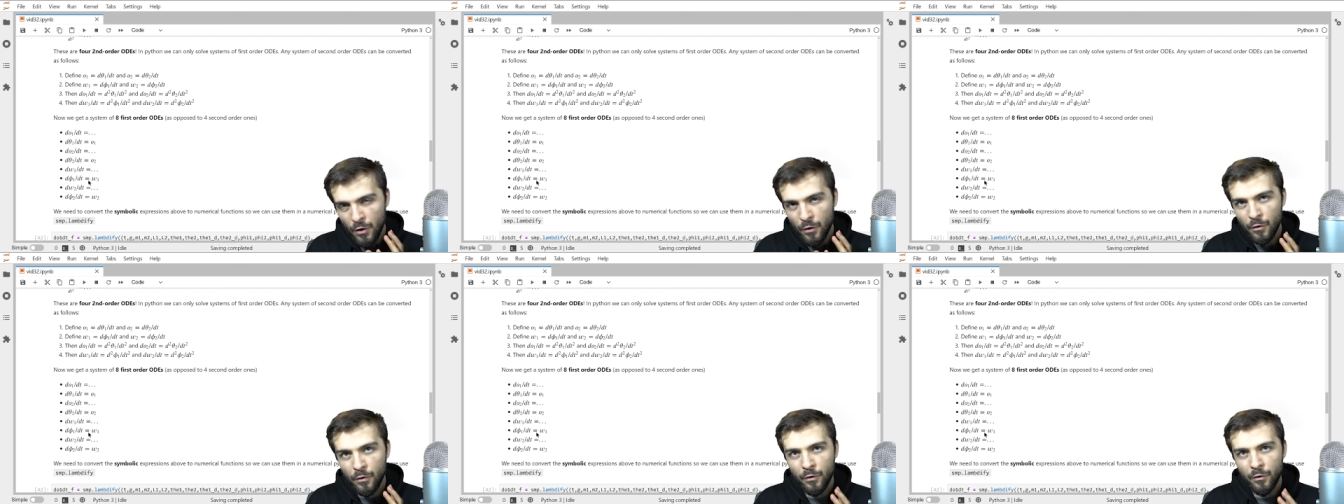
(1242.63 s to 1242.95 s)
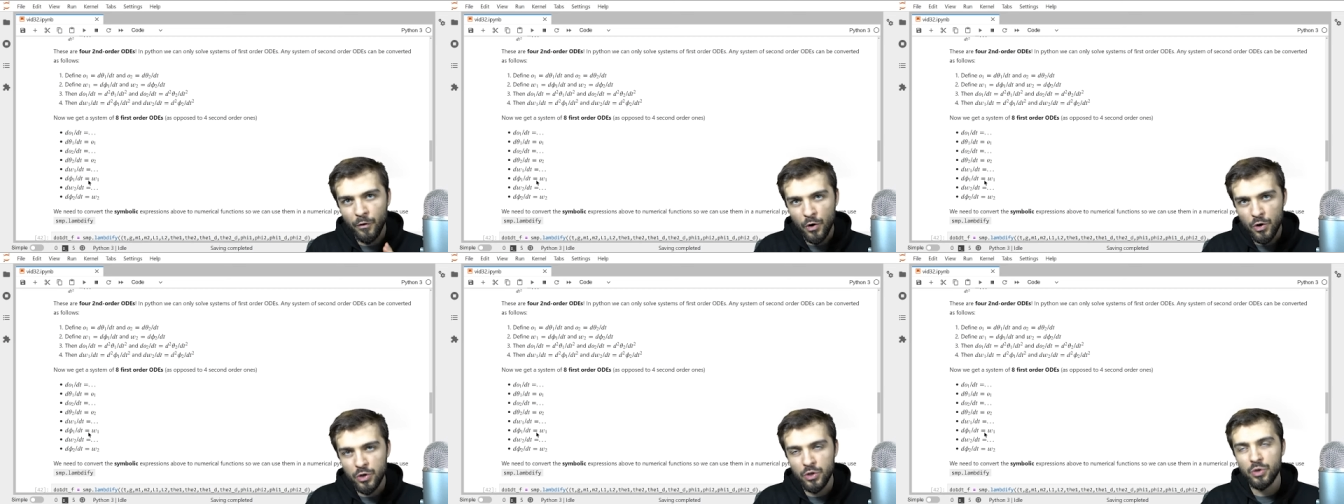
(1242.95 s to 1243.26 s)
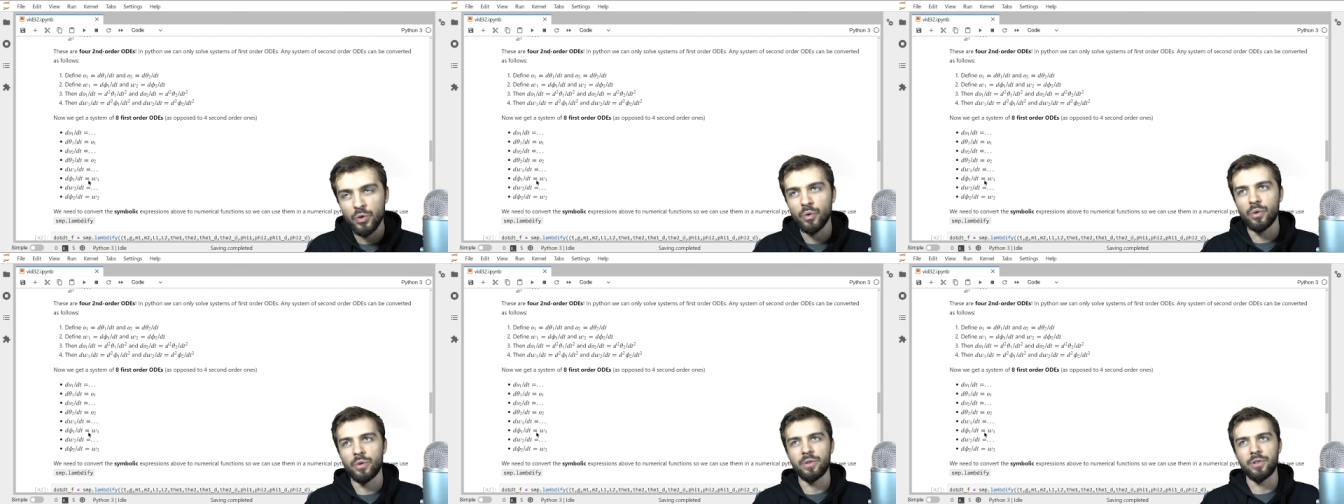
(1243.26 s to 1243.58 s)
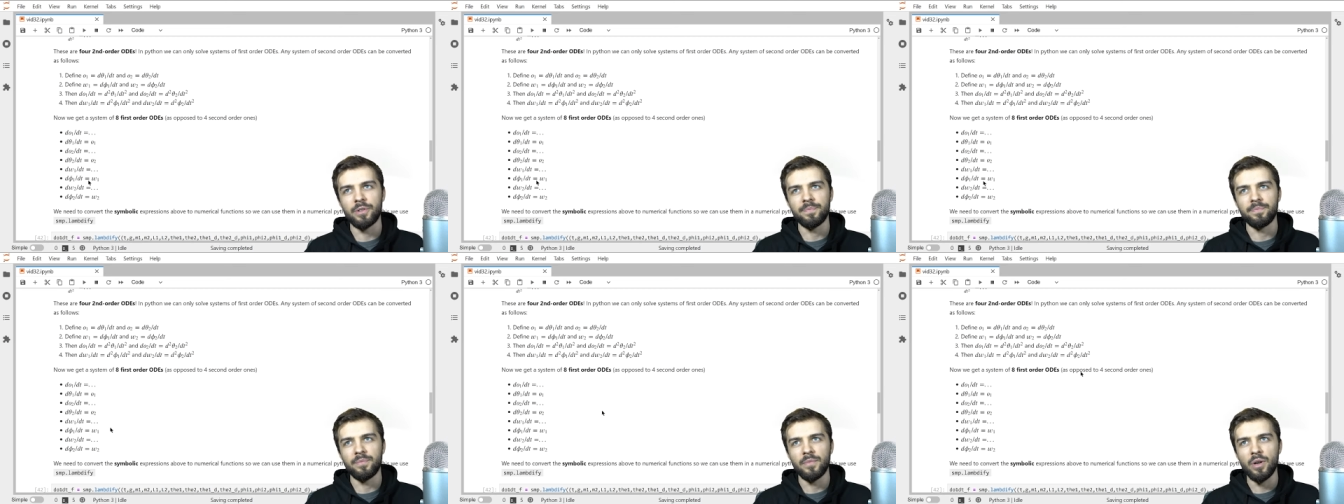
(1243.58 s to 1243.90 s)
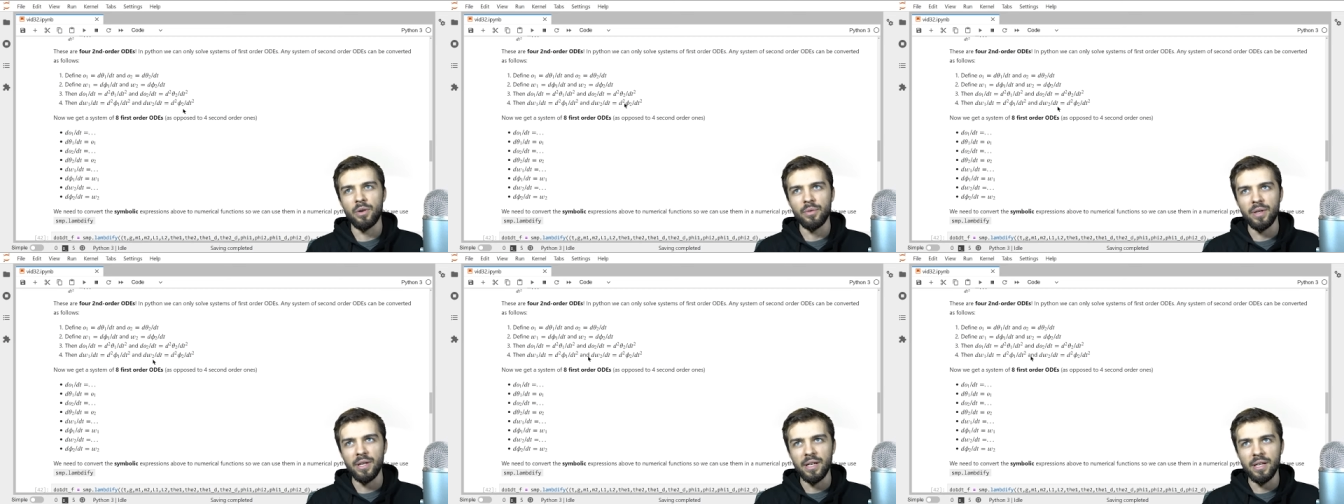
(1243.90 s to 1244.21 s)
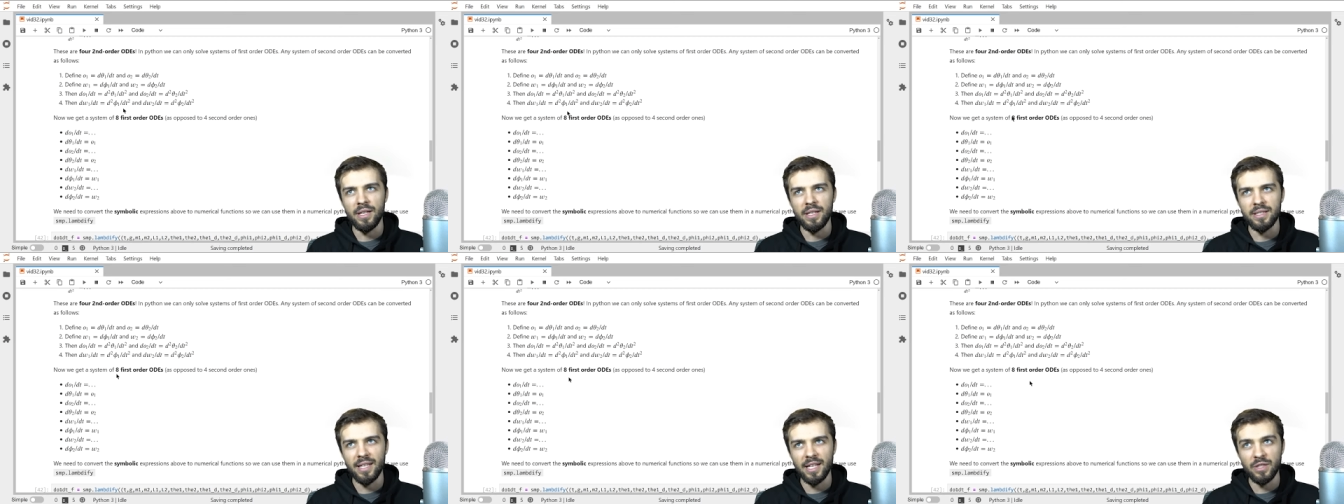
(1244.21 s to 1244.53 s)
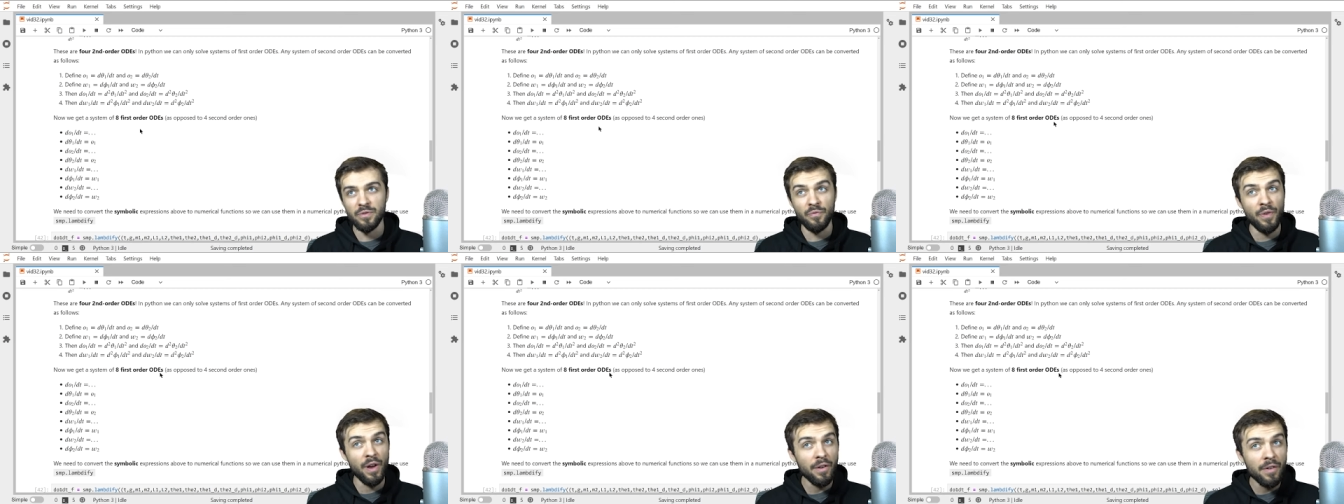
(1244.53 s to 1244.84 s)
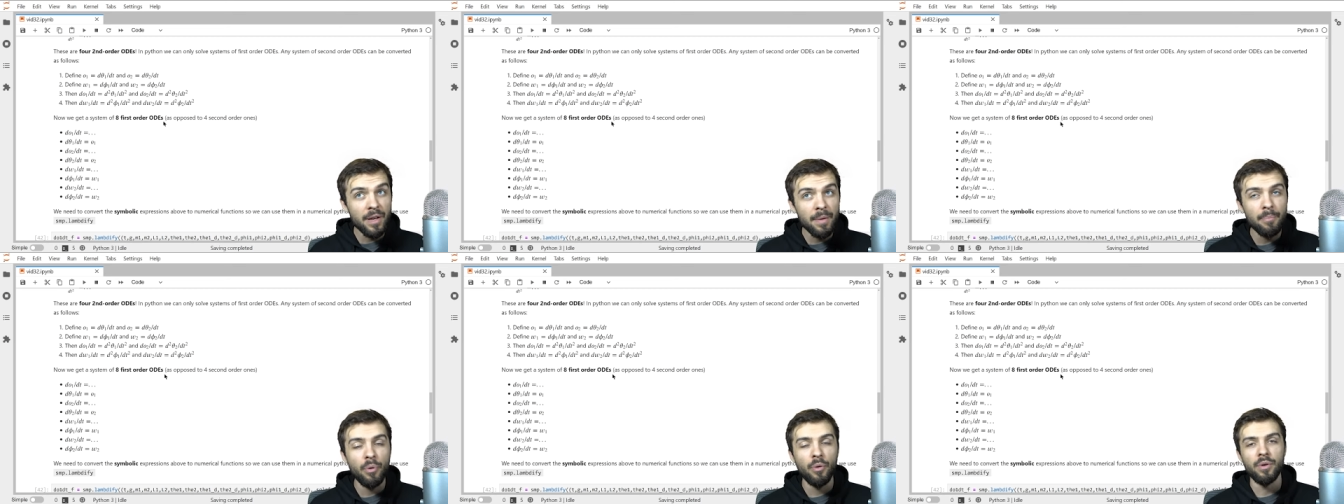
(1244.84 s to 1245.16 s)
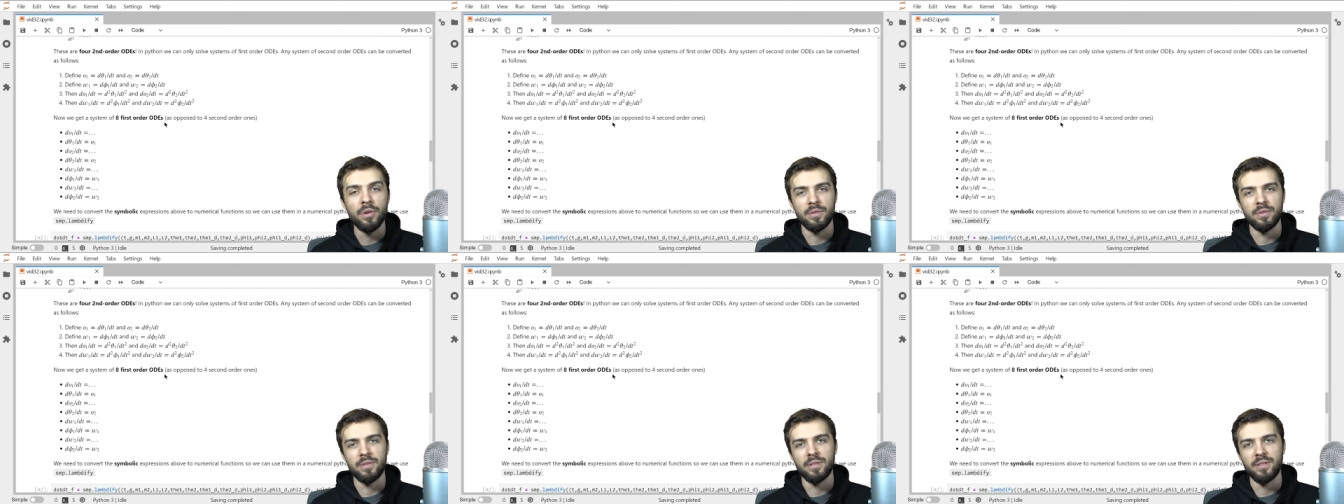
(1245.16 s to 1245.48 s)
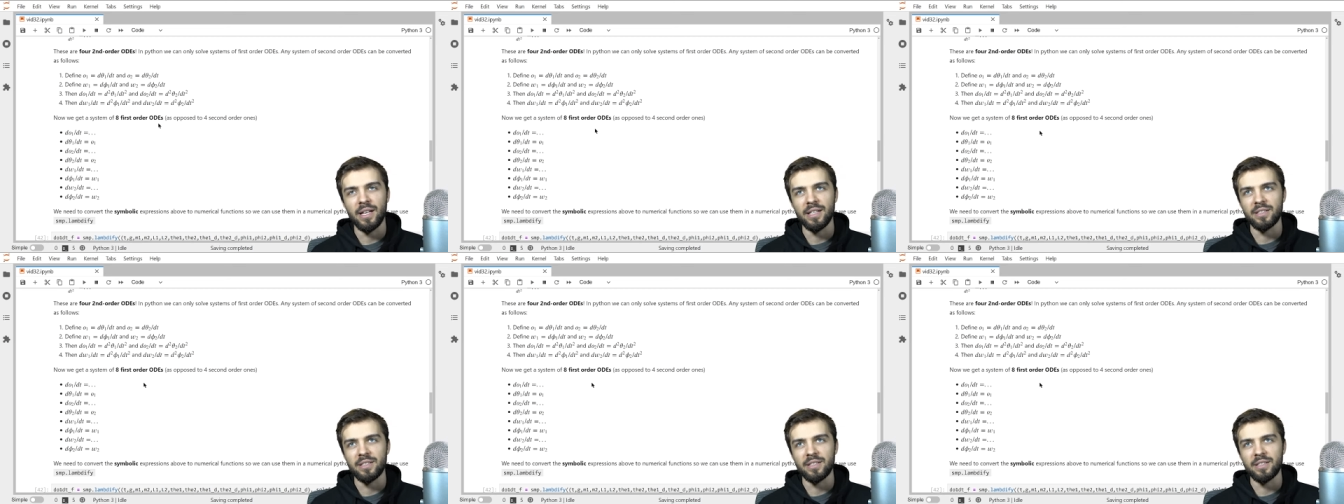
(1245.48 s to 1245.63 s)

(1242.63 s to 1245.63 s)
first order O D Es. That's very important.